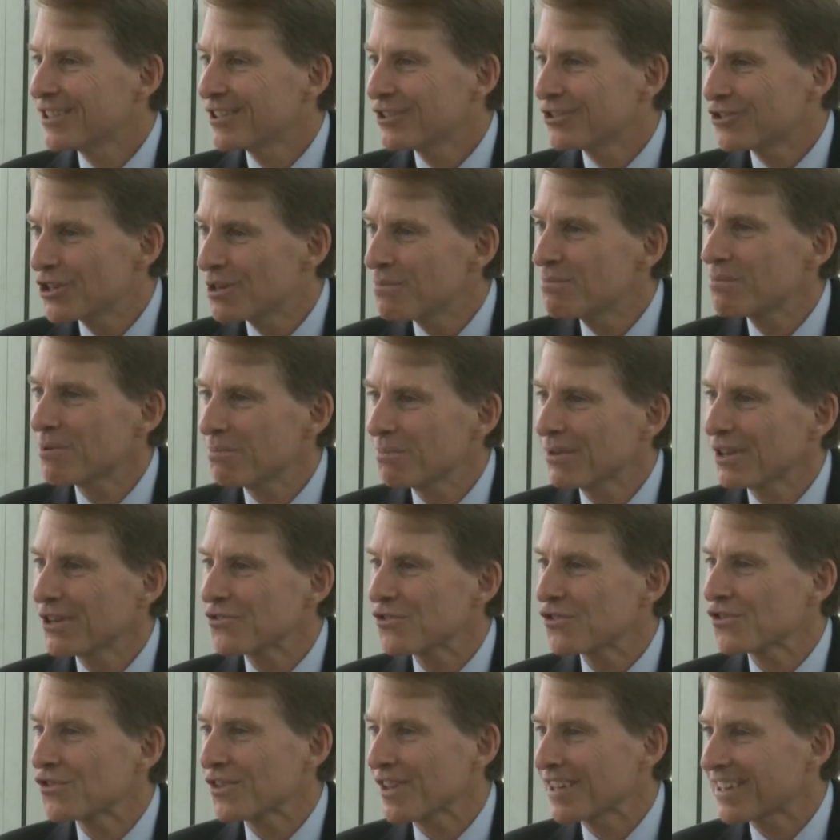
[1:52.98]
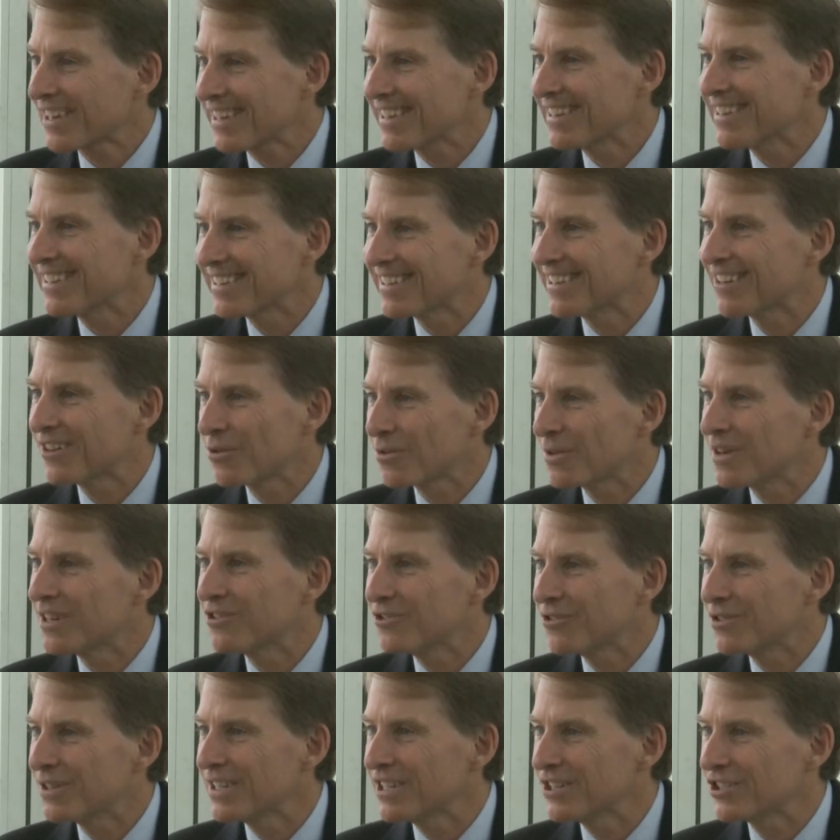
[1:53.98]
cheaper places like India or
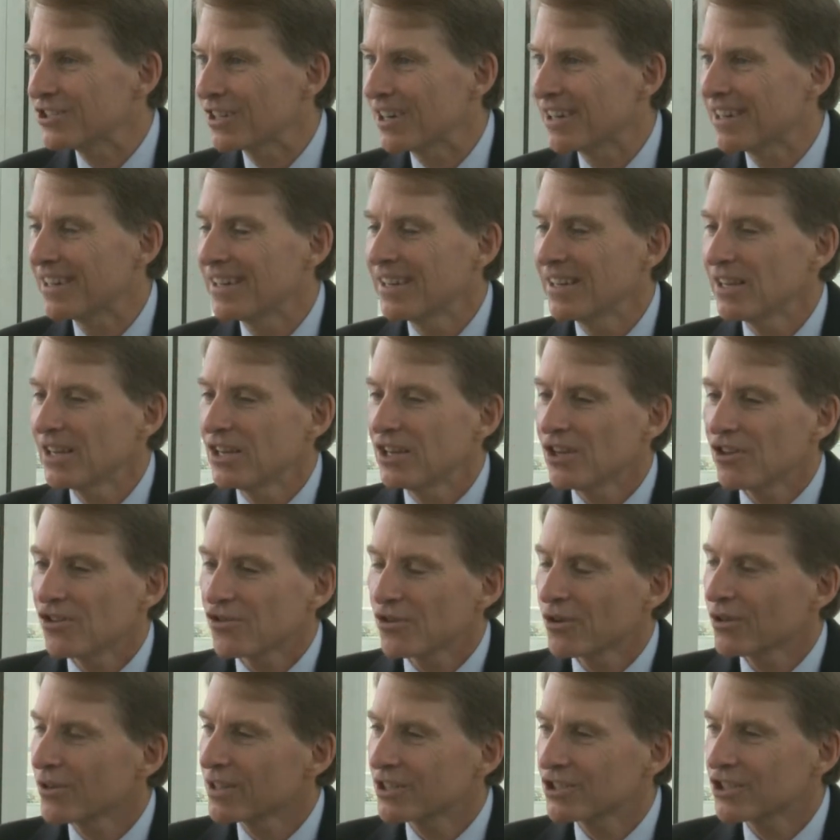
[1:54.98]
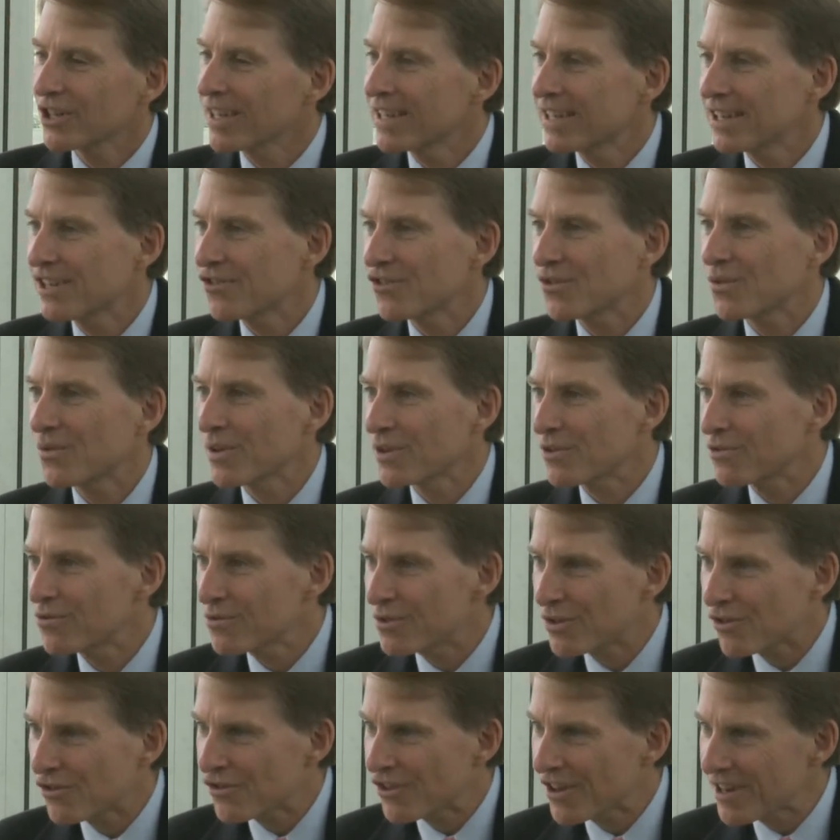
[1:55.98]
Indonesia. So China is going
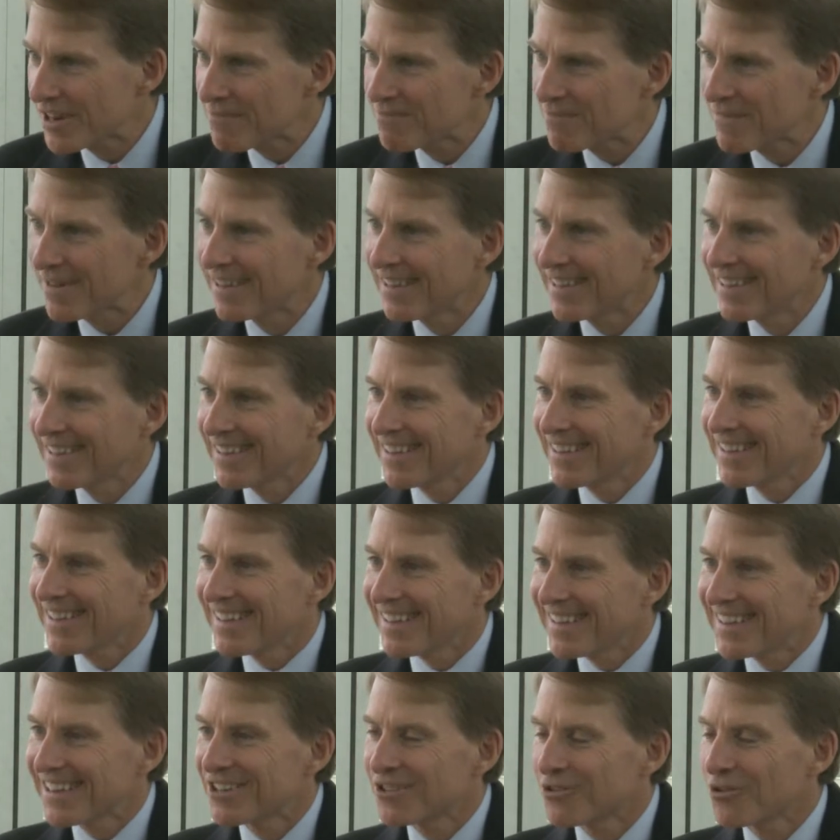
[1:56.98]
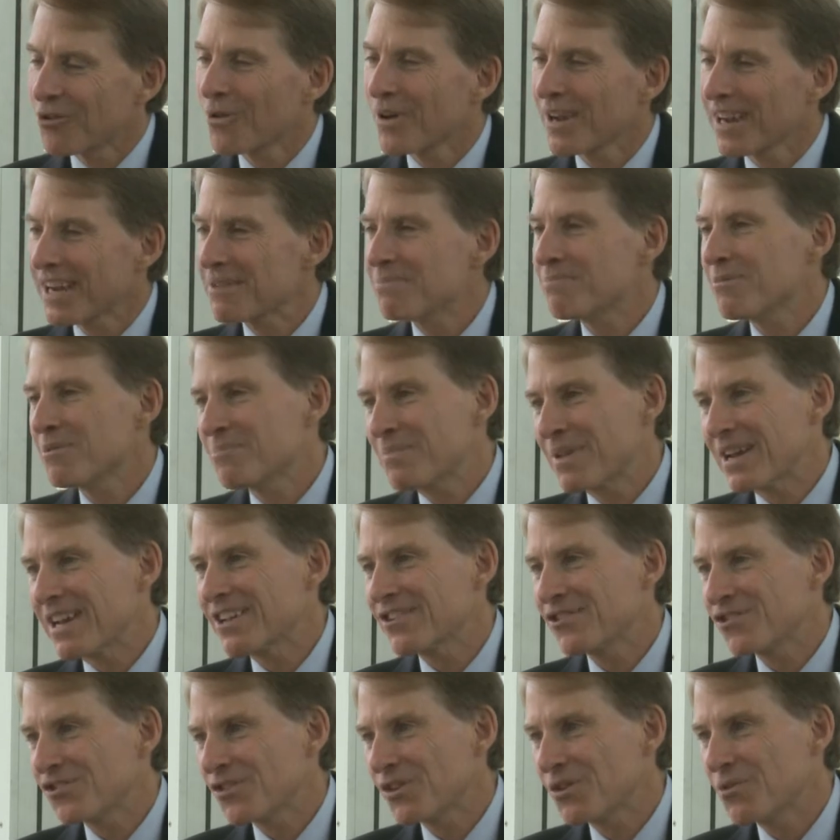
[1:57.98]
through the same growing up
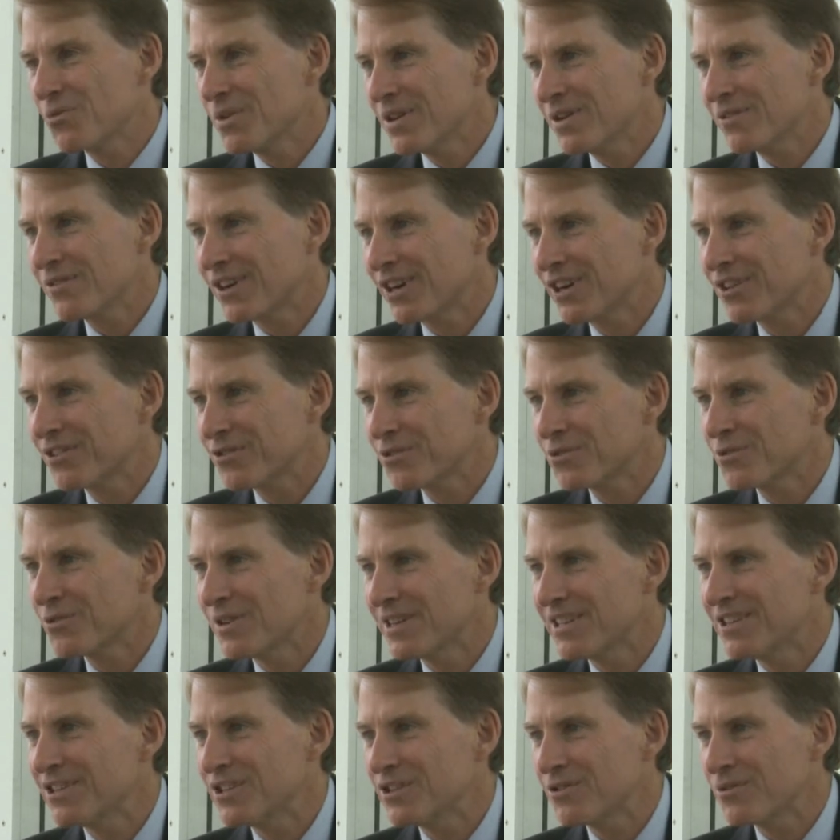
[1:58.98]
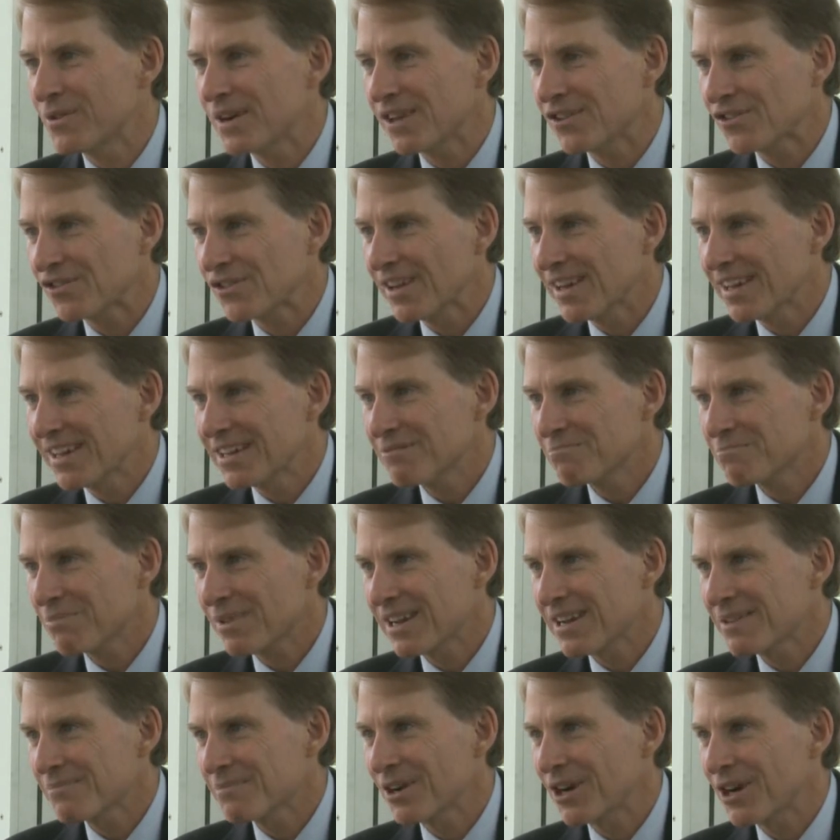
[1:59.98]
pains that we have gone through in the US,
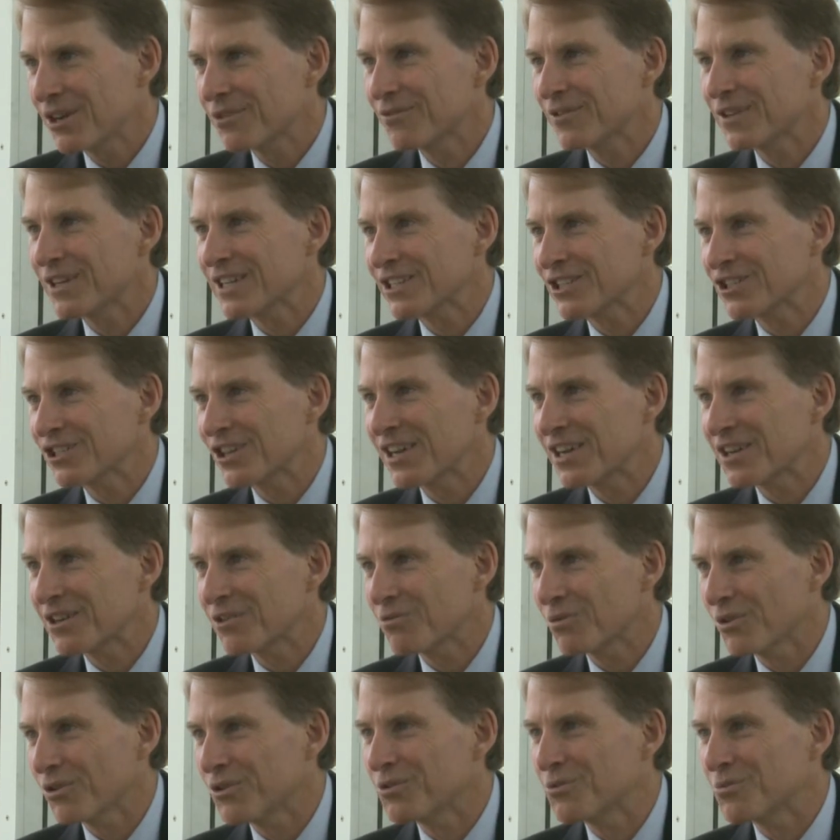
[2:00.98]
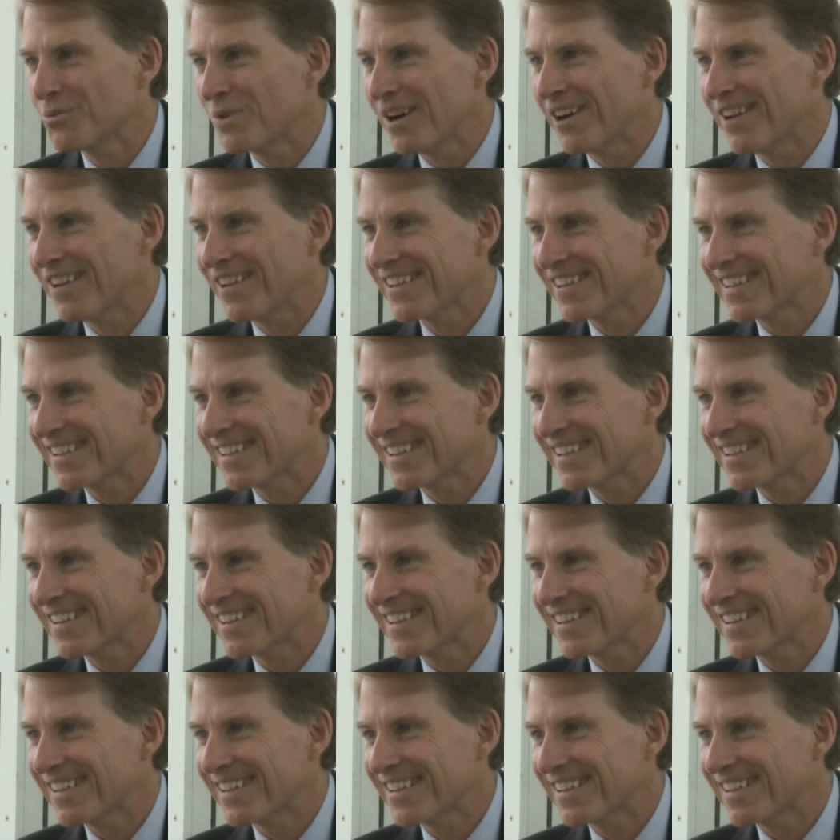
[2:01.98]
but I am confident China will do well.